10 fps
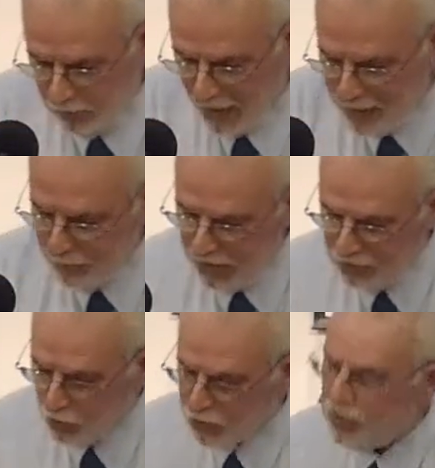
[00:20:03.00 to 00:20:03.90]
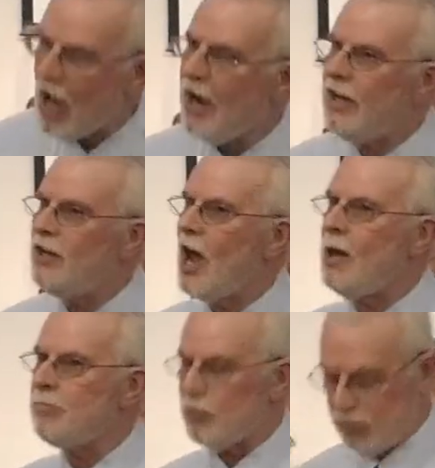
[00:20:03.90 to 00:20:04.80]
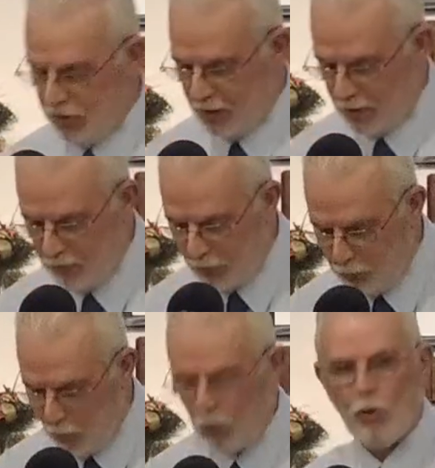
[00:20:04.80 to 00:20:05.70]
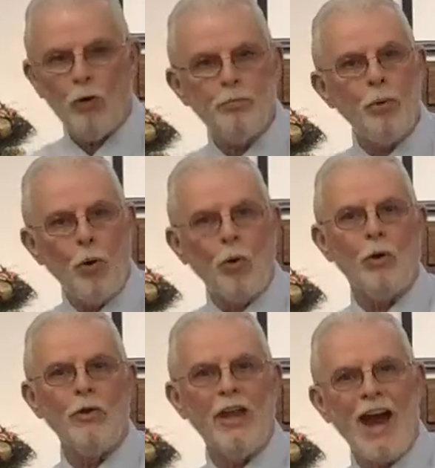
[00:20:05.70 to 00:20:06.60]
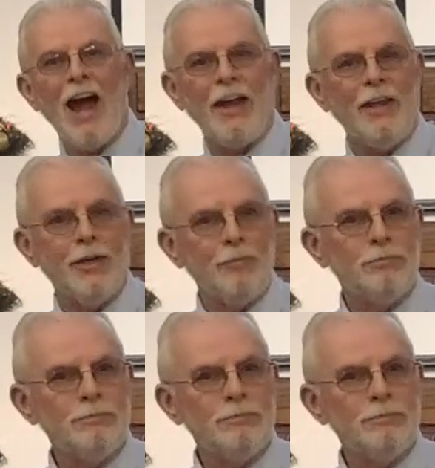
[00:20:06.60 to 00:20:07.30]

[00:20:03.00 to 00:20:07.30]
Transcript: That means there's 99% of the world poorer than I am.